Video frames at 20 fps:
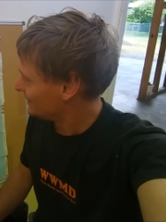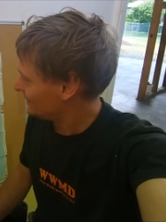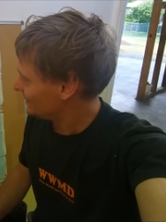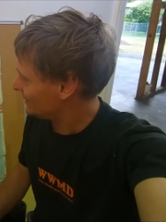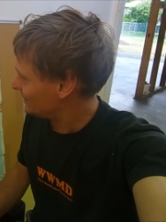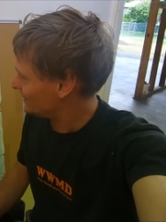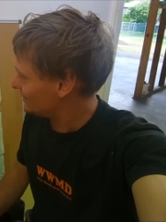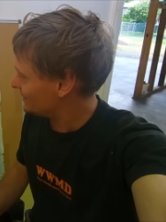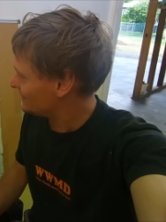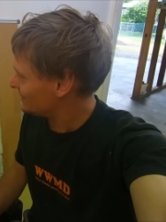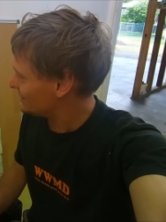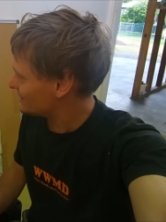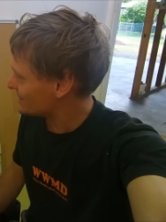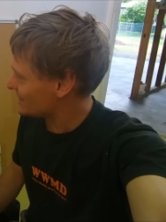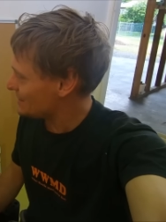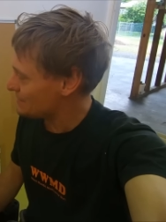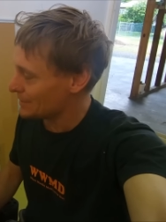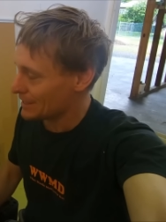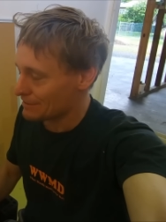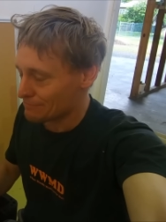yeah, just
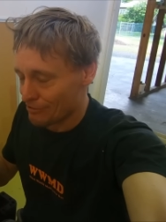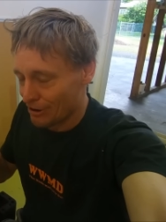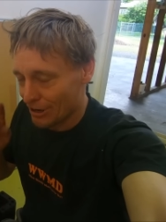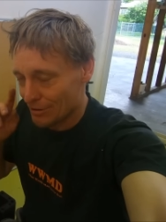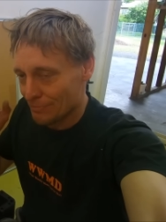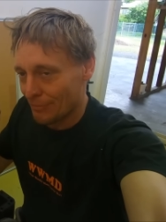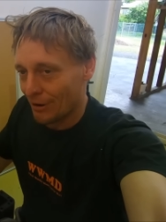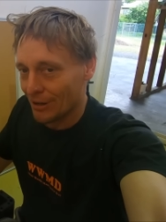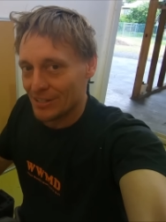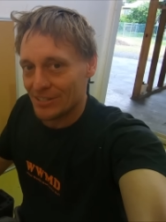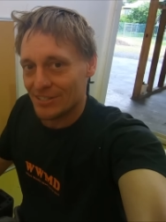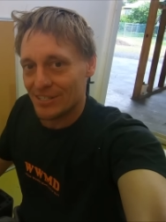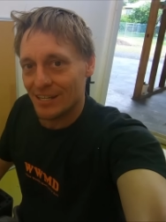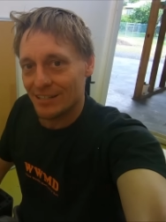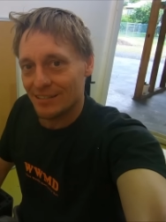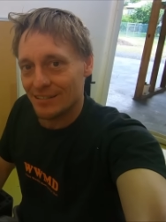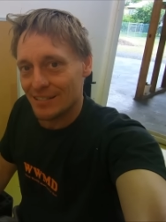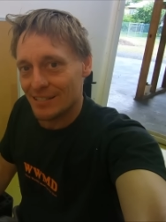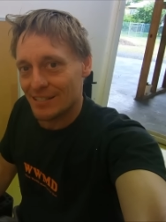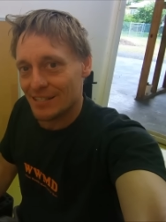keeping that right
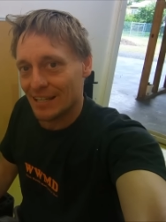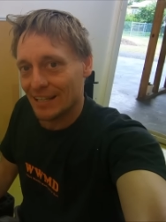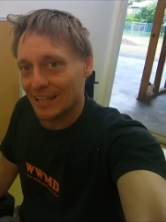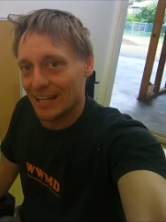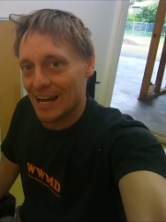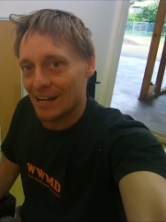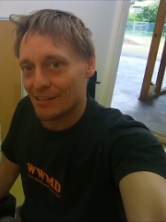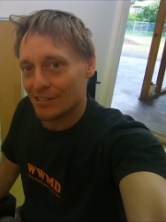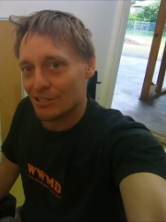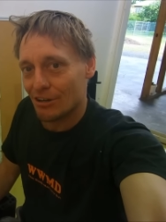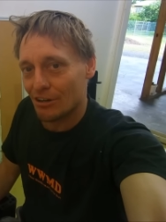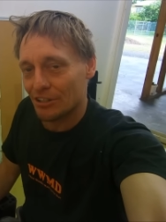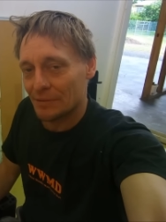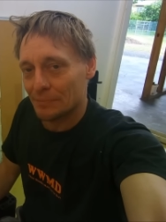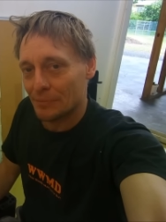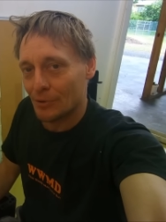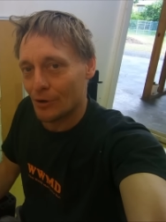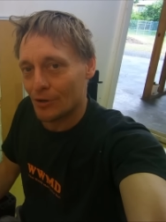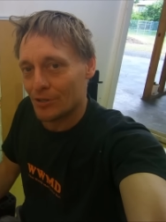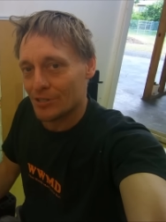mindset and just thinking outside the
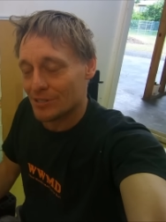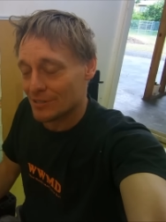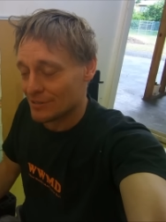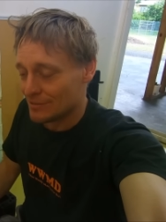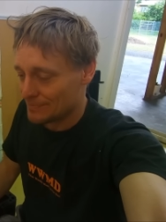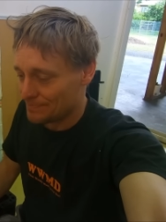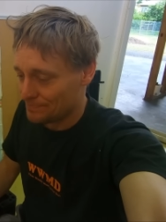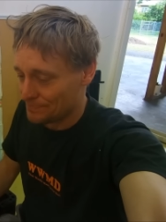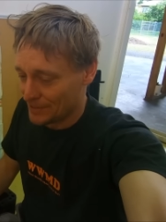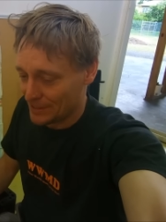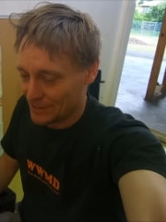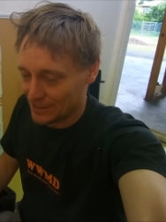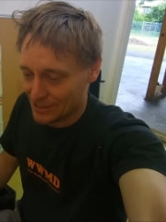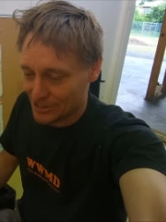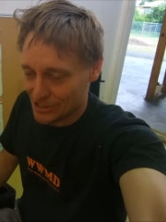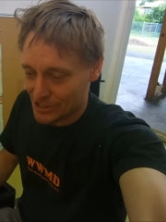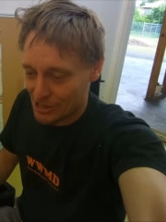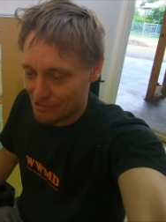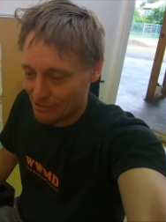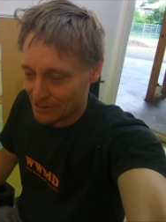box, and you can
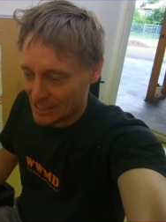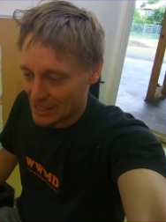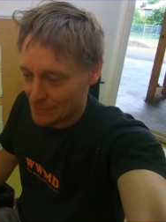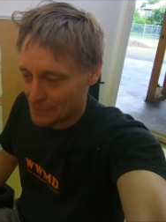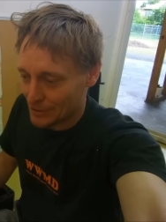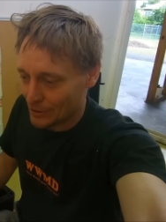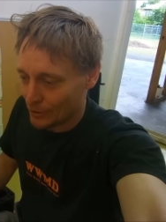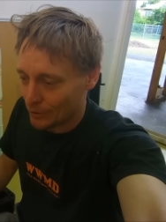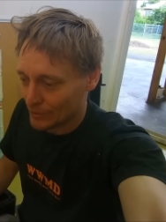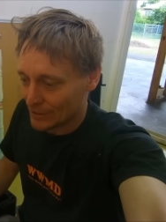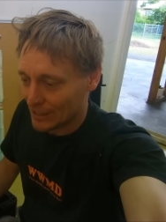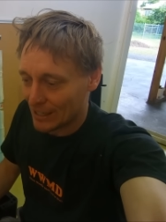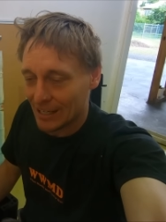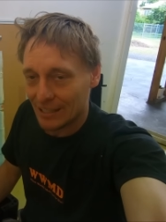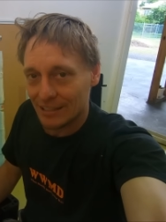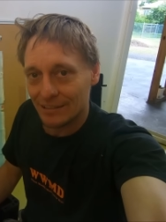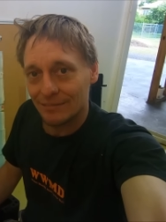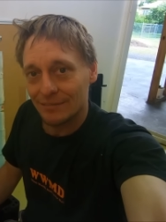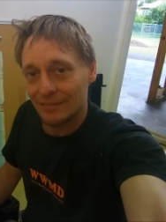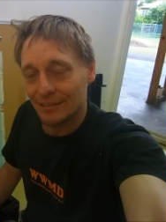generally keep an old
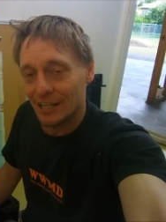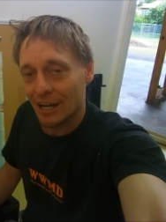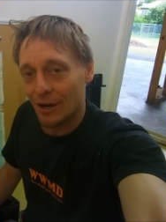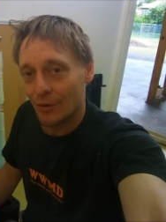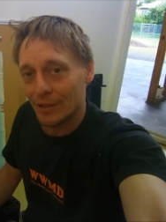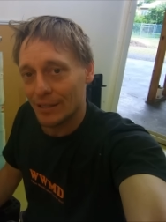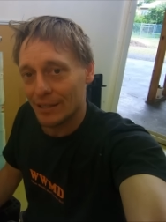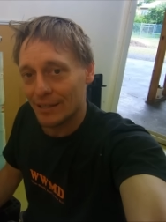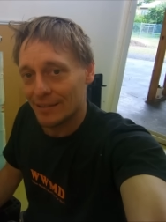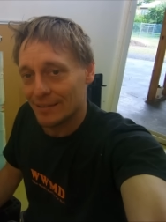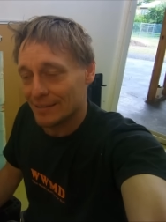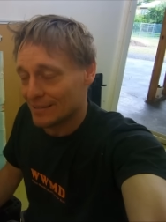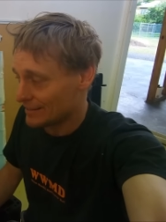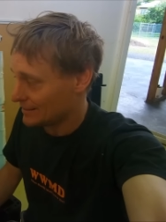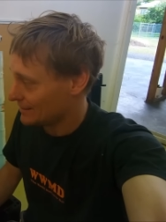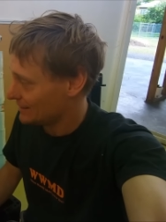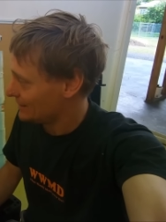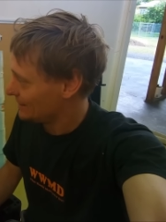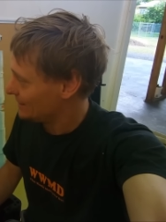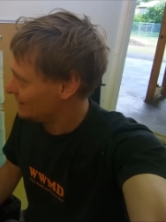car going.
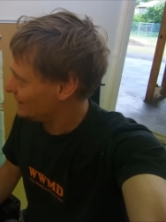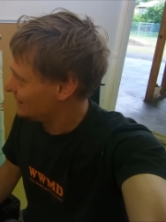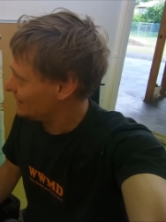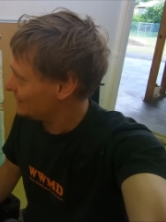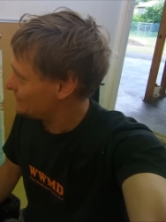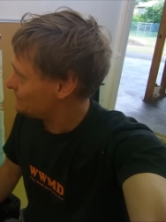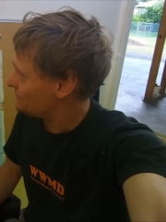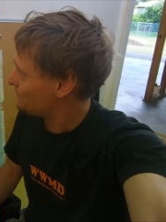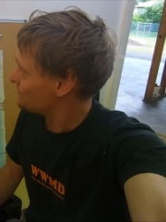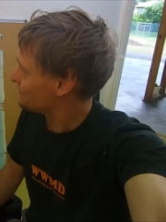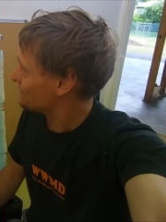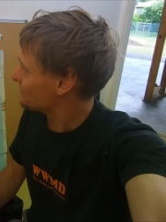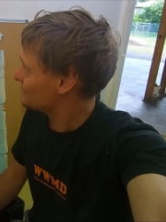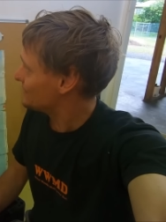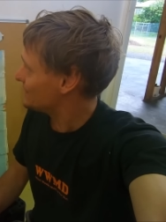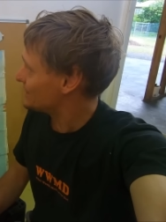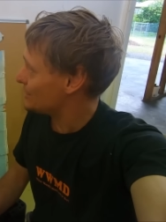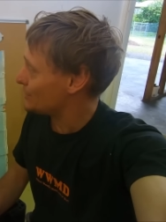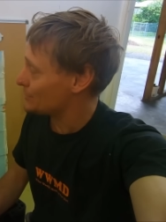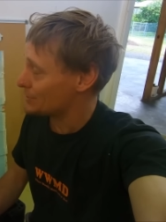Uh,
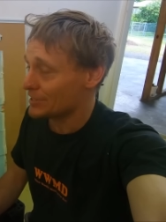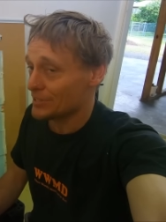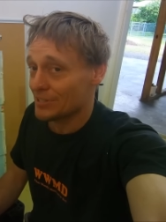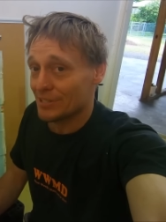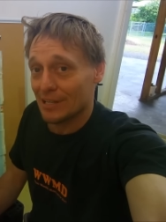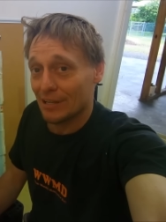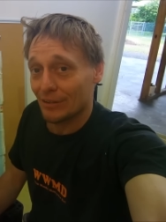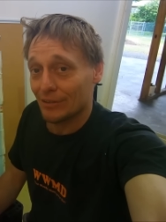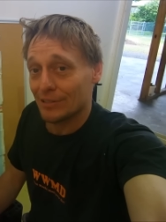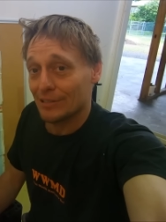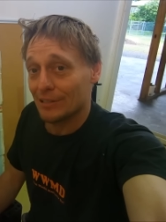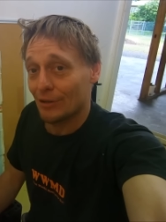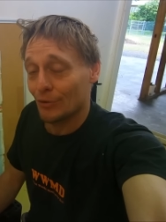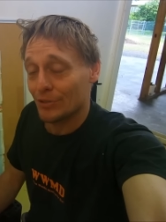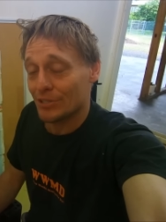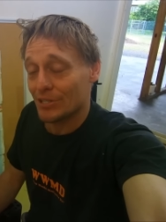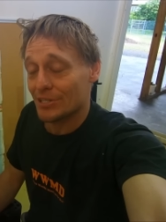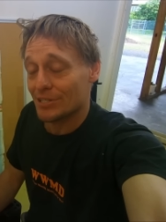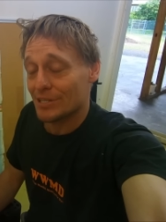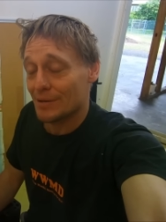as long as, it's, as long
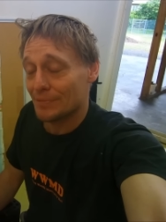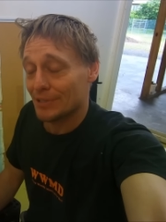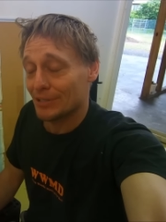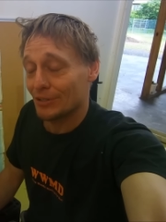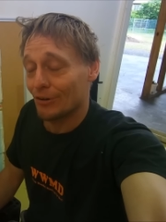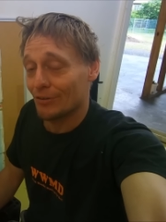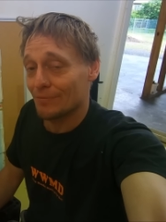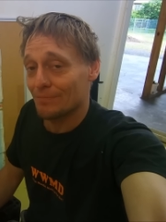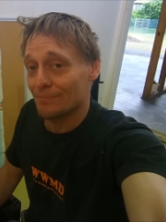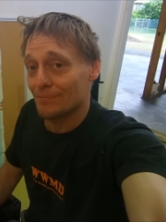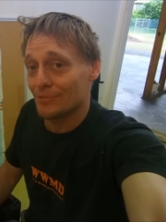as it's something not